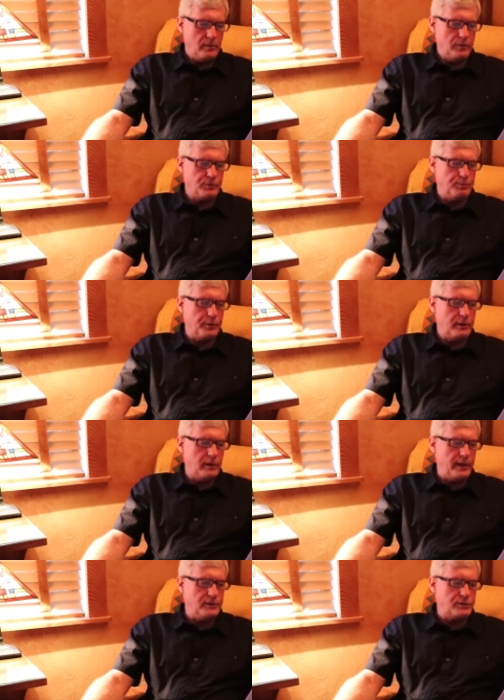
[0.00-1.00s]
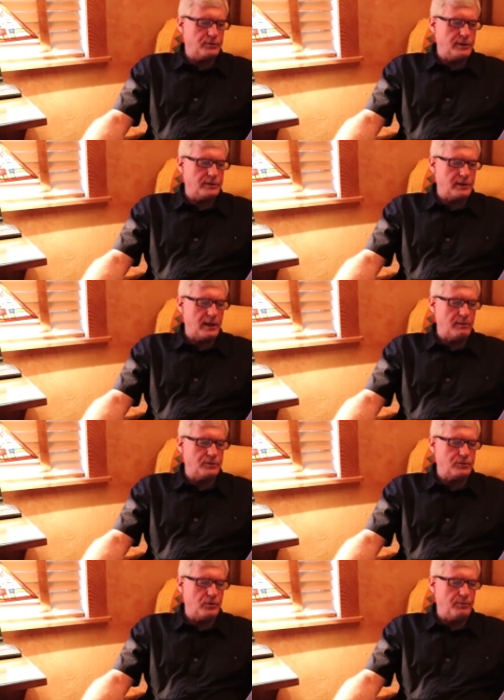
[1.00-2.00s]
But it's brick-laden streets and
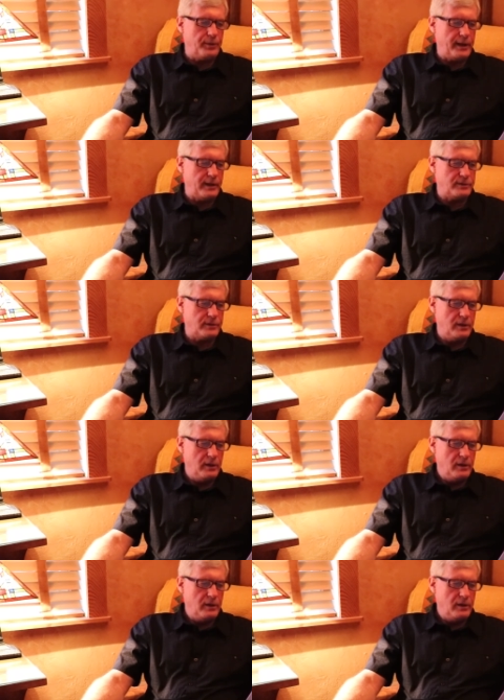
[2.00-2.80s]
cobblestone paths.